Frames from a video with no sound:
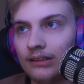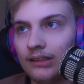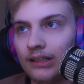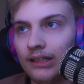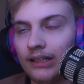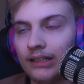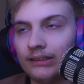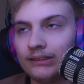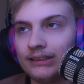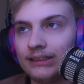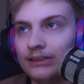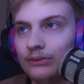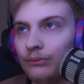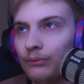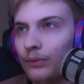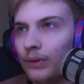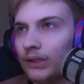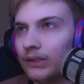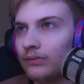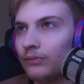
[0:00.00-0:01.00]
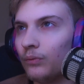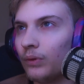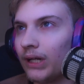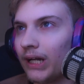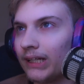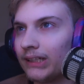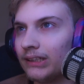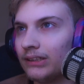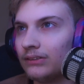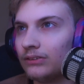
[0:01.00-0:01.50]
and see what, what
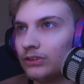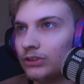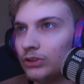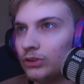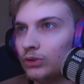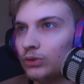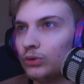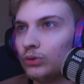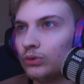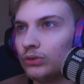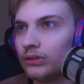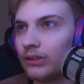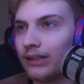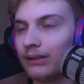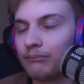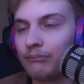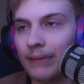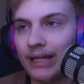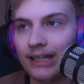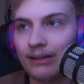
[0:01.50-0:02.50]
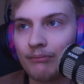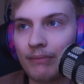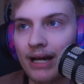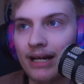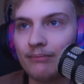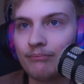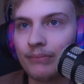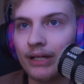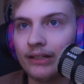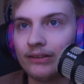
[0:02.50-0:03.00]
I can do to like make
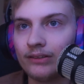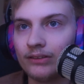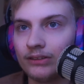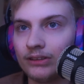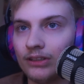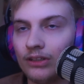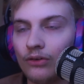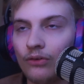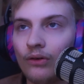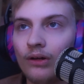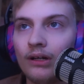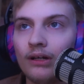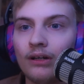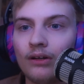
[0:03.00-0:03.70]
mine better, you know?